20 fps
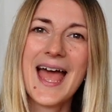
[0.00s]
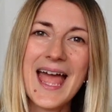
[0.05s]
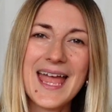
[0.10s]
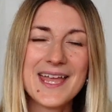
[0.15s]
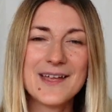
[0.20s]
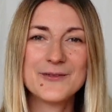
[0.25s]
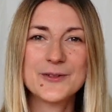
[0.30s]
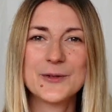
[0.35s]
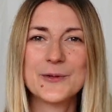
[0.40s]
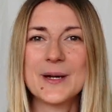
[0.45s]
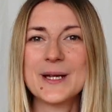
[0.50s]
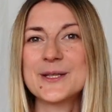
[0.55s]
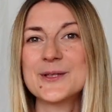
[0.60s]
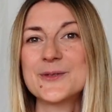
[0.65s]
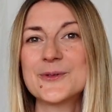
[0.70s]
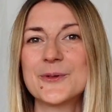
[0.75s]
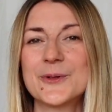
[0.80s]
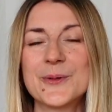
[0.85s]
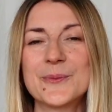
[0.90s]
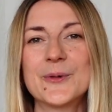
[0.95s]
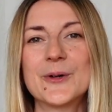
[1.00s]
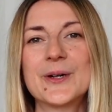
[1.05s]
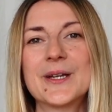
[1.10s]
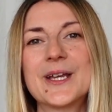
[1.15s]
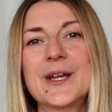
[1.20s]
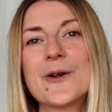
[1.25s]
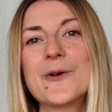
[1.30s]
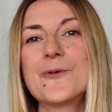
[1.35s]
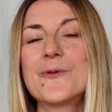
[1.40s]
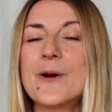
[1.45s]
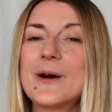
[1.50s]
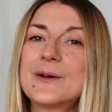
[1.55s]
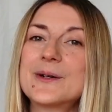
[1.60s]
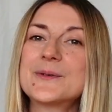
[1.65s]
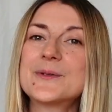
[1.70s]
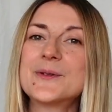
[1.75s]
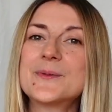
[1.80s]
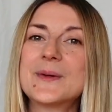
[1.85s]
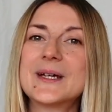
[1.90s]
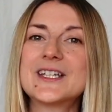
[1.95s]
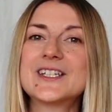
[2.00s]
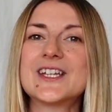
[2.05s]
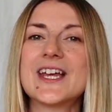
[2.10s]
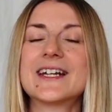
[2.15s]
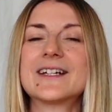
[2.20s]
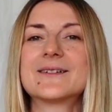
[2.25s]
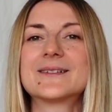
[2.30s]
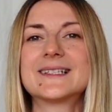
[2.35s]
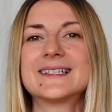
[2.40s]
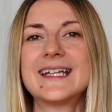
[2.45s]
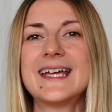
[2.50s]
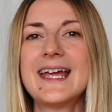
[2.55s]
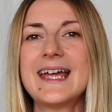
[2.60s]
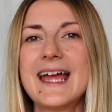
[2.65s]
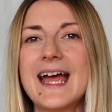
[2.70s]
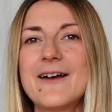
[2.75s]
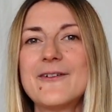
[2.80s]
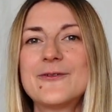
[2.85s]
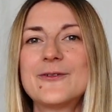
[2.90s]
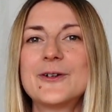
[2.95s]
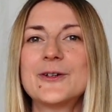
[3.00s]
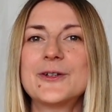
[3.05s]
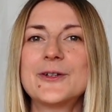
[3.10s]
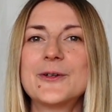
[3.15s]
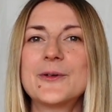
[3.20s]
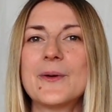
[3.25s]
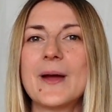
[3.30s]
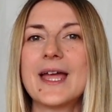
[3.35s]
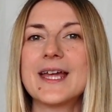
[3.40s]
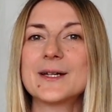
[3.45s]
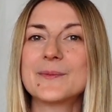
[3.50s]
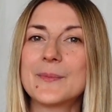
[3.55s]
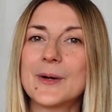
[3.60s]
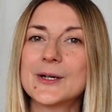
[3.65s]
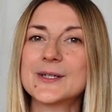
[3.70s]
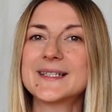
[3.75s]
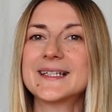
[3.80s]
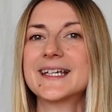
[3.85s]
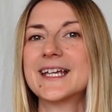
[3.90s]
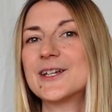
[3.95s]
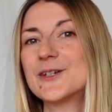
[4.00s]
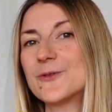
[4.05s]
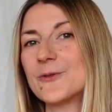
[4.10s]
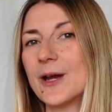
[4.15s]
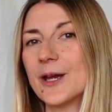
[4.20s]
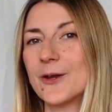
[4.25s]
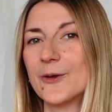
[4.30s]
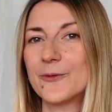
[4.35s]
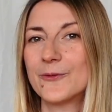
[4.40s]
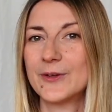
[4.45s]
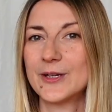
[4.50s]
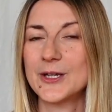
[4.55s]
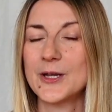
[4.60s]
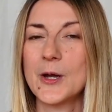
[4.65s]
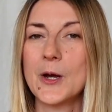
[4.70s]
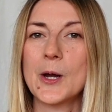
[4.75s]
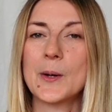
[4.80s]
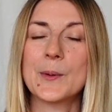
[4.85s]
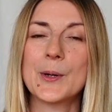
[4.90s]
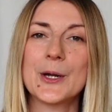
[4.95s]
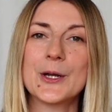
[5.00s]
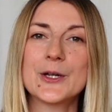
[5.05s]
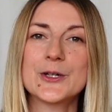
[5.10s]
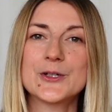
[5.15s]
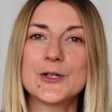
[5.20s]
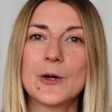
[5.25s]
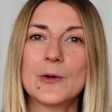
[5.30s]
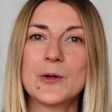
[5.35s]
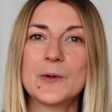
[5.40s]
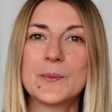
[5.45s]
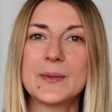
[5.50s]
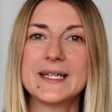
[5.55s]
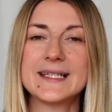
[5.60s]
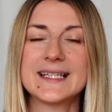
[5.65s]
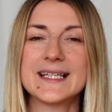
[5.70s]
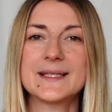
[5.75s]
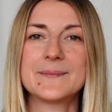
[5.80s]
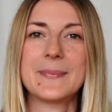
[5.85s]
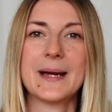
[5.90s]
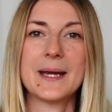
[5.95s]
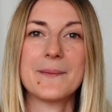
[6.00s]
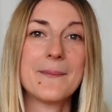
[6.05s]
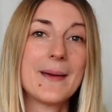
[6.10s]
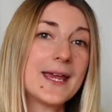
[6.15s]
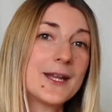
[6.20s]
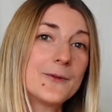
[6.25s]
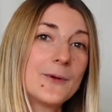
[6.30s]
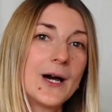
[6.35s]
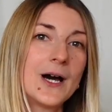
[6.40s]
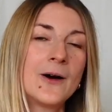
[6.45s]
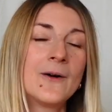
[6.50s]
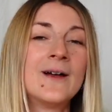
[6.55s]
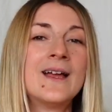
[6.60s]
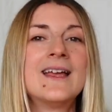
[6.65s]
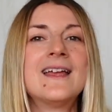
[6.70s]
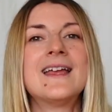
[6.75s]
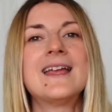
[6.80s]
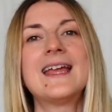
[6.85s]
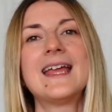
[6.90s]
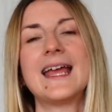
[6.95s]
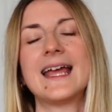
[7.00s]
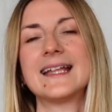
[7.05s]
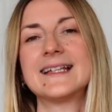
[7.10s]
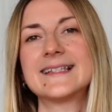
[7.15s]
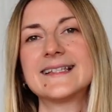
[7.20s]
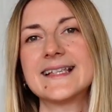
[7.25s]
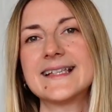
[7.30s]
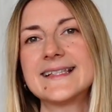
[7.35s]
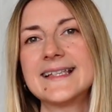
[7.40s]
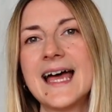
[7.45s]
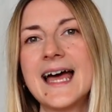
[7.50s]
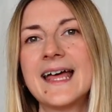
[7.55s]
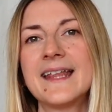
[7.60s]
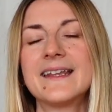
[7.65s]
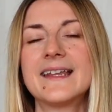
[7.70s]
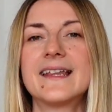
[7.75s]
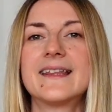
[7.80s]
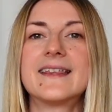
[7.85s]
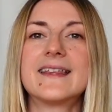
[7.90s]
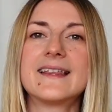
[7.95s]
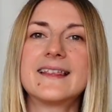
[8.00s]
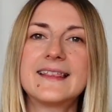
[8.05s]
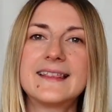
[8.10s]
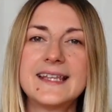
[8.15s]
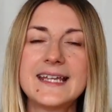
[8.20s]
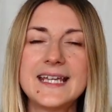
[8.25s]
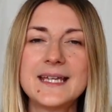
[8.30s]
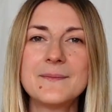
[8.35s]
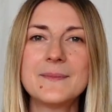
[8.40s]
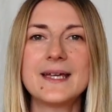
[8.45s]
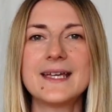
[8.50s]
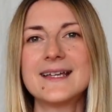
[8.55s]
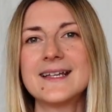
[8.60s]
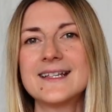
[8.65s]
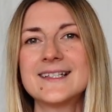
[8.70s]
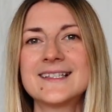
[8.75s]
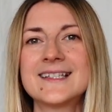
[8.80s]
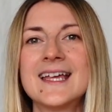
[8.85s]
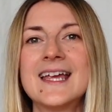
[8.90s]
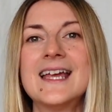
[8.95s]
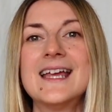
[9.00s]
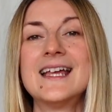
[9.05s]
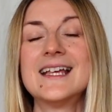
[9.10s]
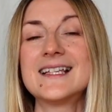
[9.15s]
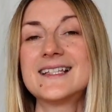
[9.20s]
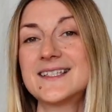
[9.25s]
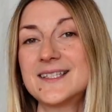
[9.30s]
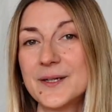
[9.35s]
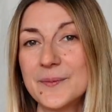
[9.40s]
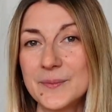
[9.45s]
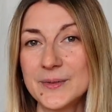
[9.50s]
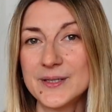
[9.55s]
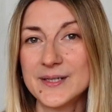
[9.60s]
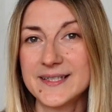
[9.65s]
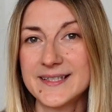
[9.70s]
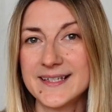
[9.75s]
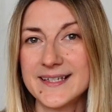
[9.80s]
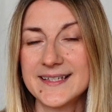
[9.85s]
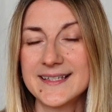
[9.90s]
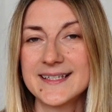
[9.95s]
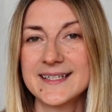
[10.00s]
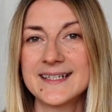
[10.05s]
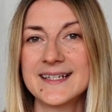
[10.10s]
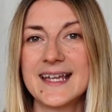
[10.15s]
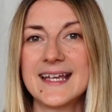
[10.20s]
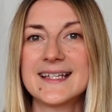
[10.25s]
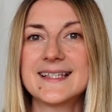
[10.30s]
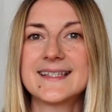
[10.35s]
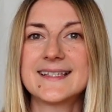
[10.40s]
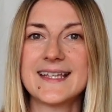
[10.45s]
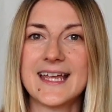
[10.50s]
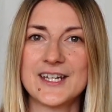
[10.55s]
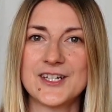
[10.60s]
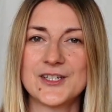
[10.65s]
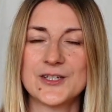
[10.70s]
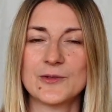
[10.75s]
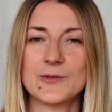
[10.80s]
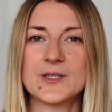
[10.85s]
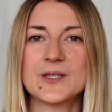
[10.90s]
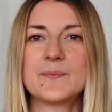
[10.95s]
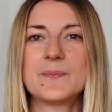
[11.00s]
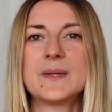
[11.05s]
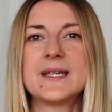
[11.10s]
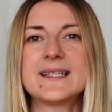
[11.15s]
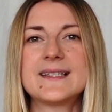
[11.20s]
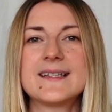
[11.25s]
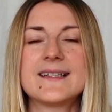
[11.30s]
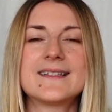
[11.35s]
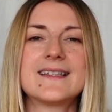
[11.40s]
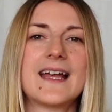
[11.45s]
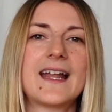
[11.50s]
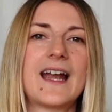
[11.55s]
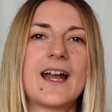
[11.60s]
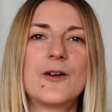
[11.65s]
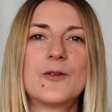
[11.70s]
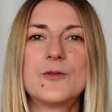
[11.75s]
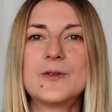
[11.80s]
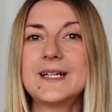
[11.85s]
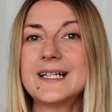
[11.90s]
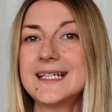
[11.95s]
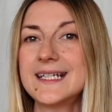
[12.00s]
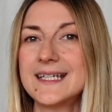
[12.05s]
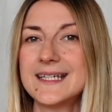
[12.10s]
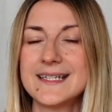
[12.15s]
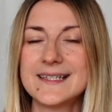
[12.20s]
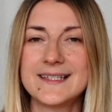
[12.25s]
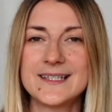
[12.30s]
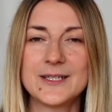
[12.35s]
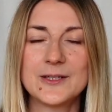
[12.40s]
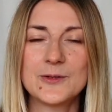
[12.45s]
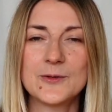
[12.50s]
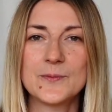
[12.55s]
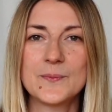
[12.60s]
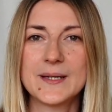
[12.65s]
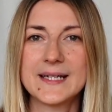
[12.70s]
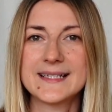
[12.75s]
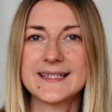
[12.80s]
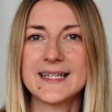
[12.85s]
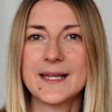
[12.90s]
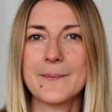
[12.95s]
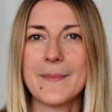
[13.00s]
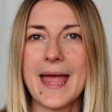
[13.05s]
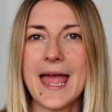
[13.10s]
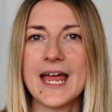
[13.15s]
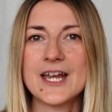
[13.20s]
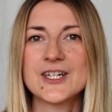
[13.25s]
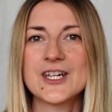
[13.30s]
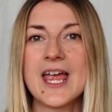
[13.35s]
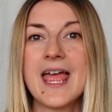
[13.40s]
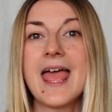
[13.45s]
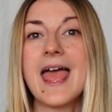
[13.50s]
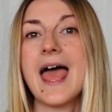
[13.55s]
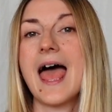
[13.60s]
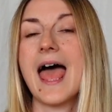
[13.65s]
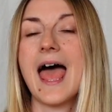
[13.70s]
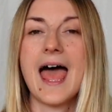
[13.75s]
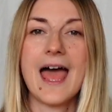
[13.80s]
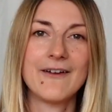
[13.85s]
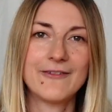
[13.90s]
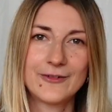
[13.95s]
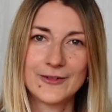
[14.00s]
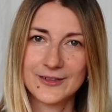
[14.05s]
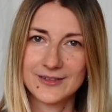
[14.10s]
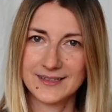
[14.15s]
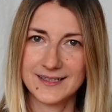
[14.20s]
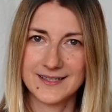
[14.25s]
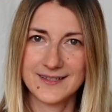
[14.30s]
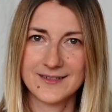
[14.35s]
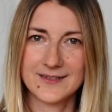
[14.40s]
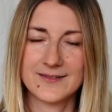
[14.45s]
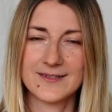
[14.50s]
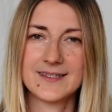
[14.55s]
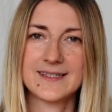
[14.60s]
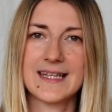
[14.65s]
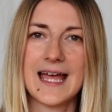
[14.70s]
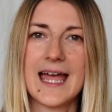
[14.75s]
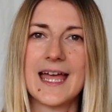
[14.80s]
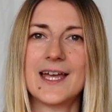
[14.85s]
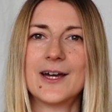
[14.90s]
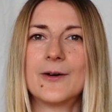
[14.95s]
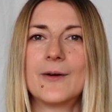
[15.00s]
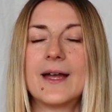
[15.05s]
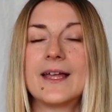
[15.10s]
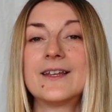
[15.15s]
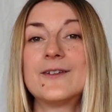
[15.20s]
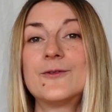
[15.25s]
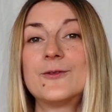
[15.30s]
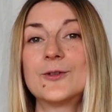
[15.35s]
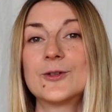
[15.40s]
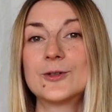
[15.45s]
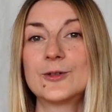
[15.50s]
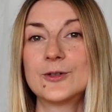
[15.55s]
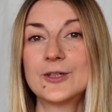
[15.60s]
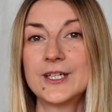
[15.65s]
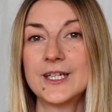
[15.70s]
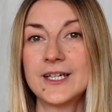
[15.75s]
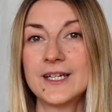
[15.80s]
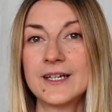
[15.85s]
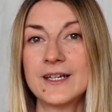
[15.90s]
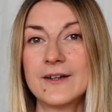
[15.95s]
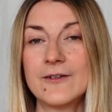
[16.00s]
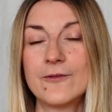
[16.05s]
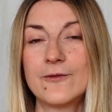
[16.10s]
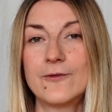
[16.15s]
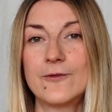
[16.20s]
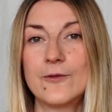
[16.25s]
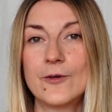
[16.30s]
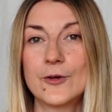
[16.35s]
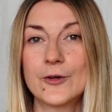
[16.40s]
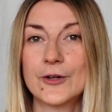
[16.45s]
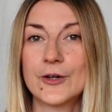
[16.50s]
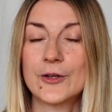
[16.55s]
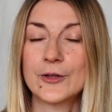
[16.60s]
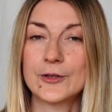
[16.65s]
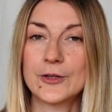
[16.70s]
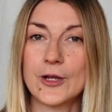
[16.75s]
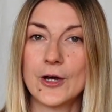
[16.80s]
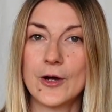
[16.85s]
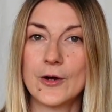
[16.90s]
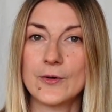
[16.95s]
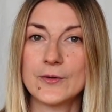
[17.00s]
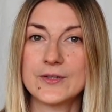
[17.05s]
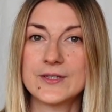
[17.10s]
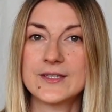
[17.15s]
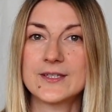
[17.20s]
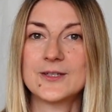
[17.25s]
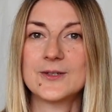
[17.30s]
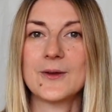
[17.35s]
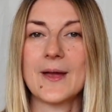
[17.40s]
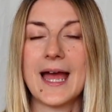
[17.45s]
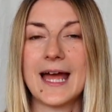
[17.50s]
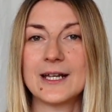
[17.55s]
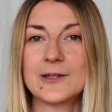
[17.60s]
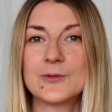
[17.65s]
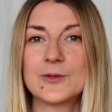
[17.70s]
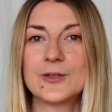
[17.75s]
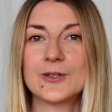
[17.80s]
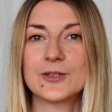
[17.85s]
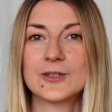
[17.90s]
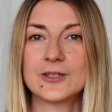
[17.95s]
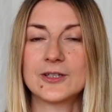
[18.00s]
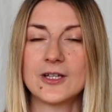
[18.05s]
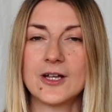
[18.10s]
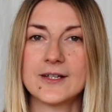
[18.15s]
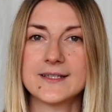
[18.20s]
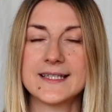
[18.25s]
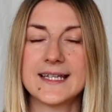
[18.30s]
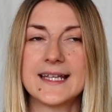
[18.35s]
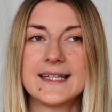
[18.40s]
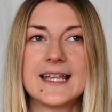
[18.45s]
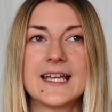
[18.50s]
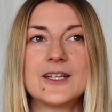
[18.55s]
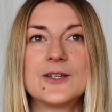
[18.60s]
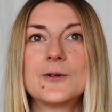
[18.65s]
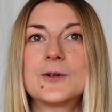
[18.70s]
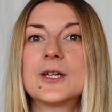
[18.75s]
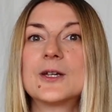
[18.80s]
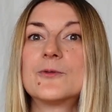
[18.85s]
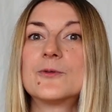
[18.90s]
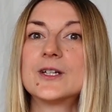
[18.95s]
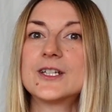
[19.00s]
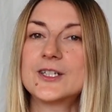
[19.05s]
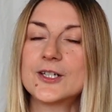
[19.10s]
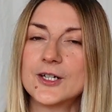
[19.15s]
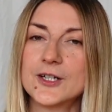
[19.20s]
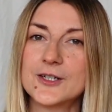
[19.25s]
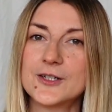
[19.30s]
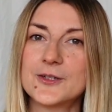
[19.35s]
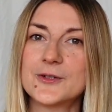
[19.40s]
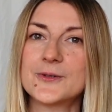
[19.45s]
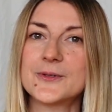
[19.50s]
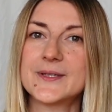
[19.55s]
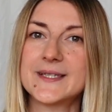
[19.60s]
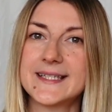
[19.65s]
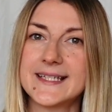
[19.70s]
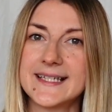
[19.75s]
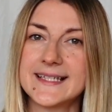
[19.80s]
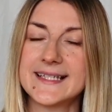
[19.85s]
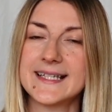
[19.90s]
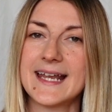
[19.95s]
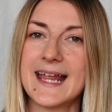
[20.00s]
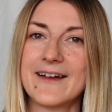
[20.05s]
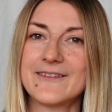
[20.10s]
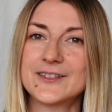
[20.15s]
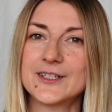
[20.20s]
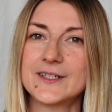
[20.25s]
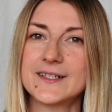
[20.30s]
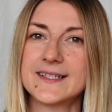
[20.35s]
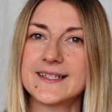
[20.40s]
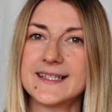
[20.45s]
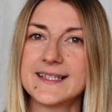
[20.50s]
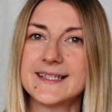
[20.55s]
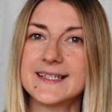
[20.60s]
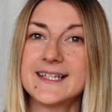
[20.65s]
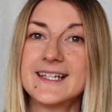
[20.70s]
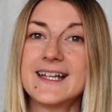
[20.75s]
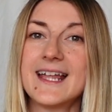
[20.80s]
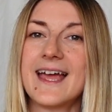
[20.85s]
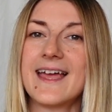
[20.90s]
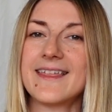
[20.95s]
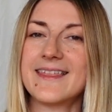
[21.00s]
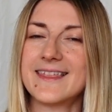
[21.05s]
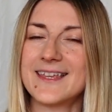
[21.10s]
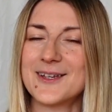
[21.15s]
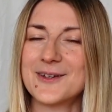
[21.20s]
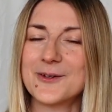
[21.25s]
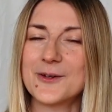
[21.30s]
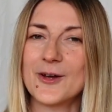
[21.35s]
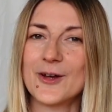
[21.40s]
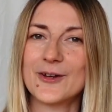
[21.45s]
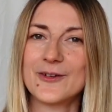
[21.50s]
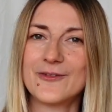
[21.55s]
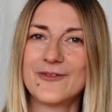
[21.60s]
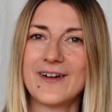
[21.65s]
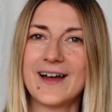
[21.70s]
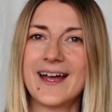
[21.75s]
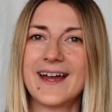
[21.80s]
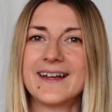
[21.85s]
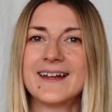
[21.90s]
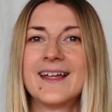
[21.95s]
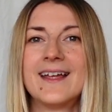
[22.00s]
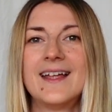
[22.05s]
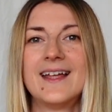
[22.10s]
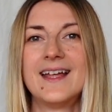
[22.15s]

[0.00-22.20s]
Hi everyone, Zorimori here. Welcome to my channel. Today I have for you an unboxing and try on video. I'm gonna show you pieces by Madewell and Sezane. The theme is summer season essentials, pieces that are really easy to mix and match, effortless to style. And if you're looking for clothes to add to your closet that you can return to season after season, I think you're gonna find